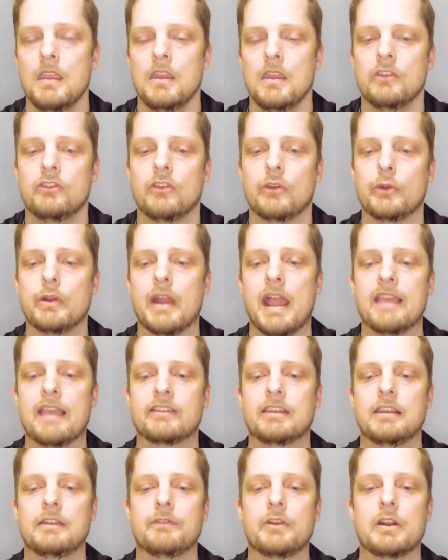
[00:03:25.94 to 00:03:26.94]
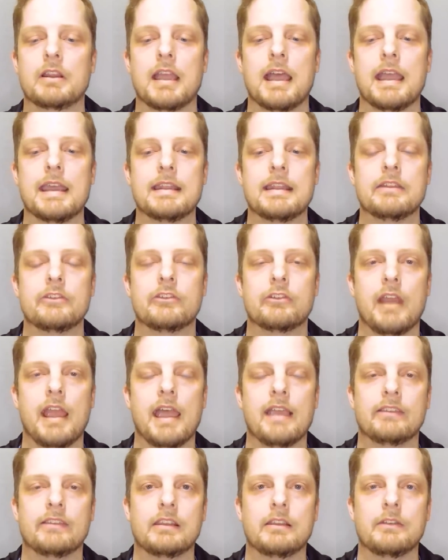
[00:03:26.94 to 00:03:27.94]
So you're asking for guidance, you're
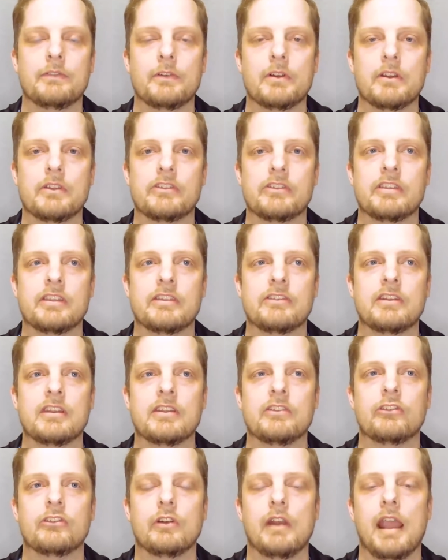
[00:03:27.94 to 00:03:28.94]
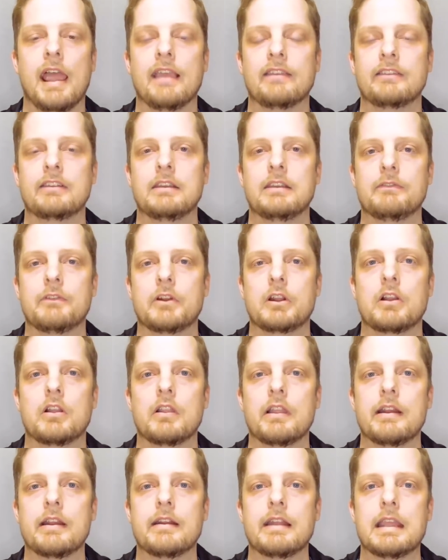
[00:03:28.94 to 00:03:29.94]
asking for assistance, you're asking for
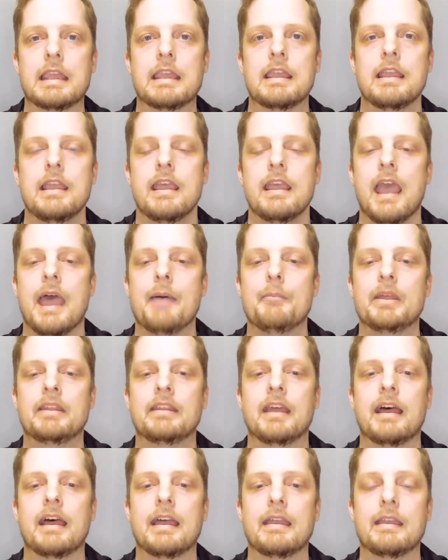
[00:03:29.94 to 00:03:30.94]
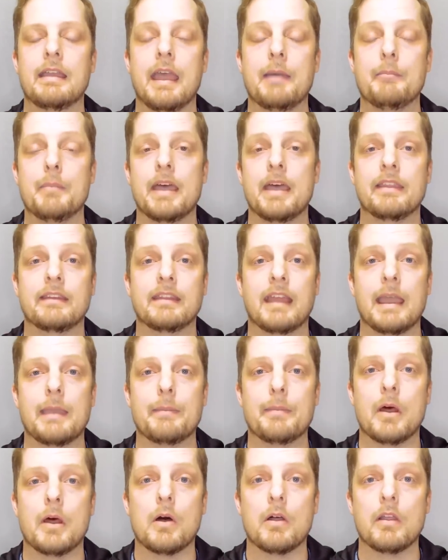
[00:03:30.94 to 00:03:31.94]
clarity, and by the
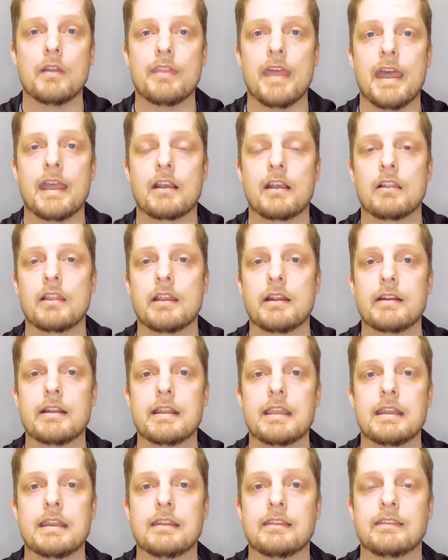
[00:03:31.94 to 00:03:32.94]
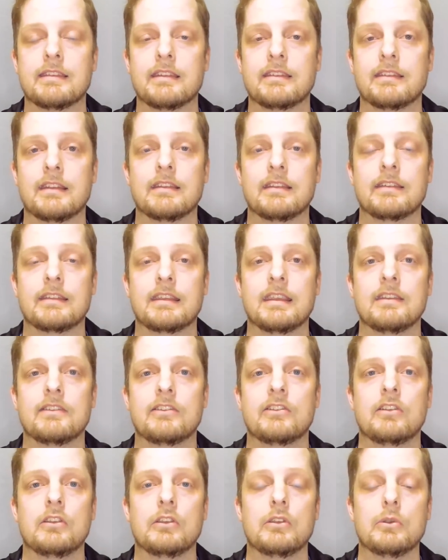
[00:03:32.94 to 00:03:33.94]
time all of that clarity and assistance
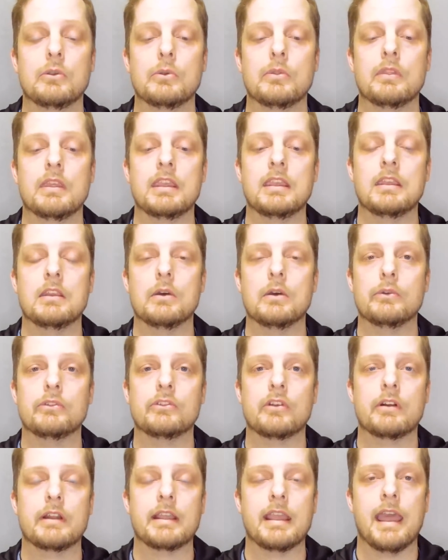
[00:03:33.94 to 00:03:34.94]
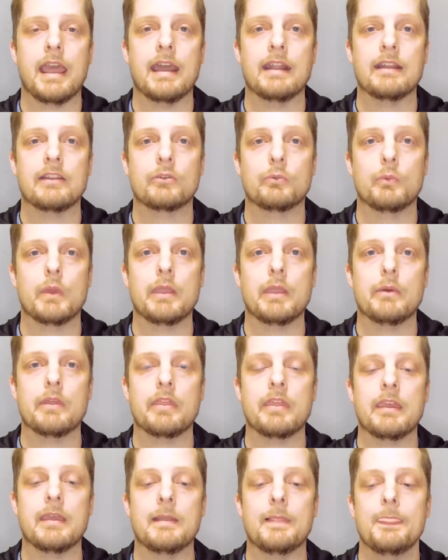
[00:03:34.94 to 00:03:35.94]
gets to you, the ego has already had its way
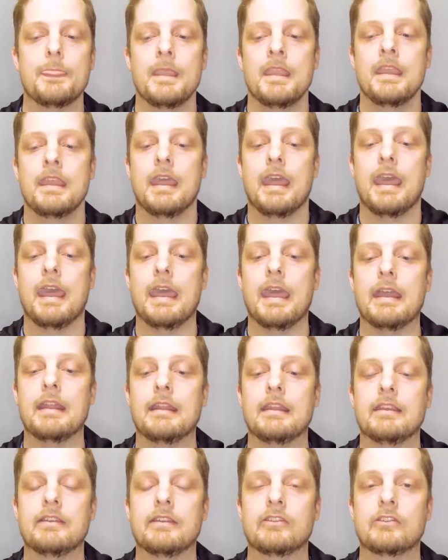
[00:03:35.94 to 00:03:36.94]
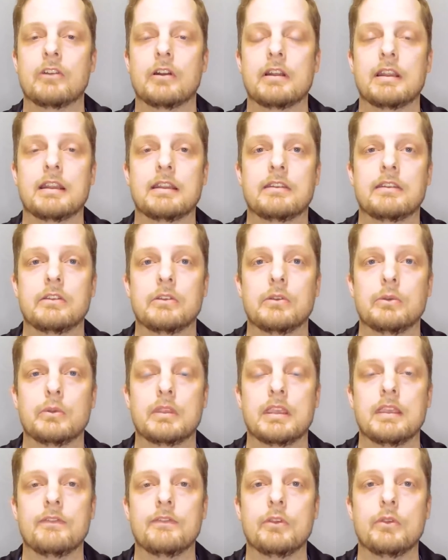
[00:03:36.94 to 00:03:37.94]
with it and is starting to
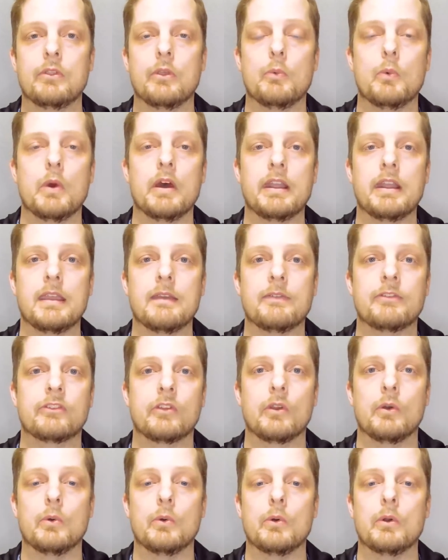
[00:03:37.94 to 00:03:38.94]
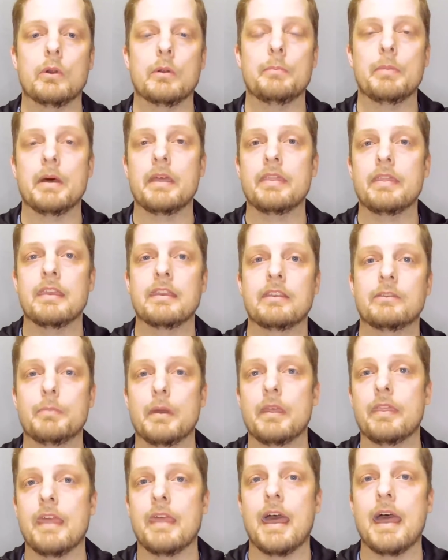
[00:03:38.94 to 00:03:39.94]
give you the what ifs or but this,
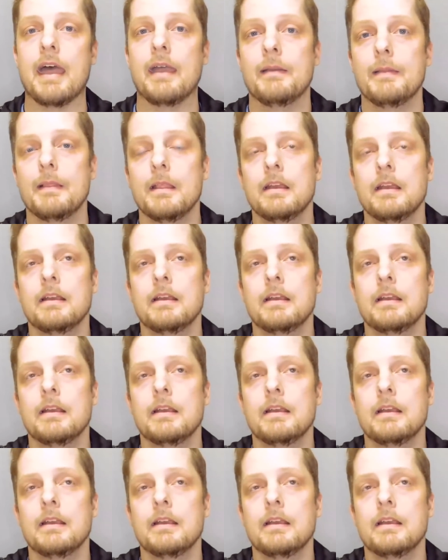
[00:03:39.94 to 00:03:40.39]
but that.